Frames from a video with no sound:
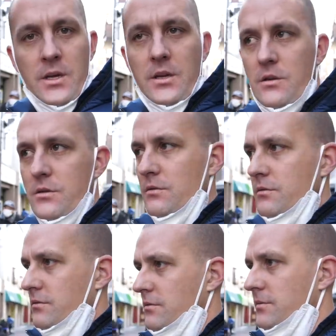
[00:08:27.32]
they're,
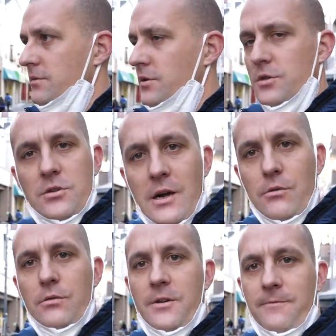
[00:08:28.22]
you you
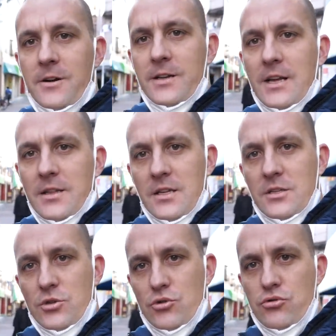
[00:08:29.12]
struggle to find like these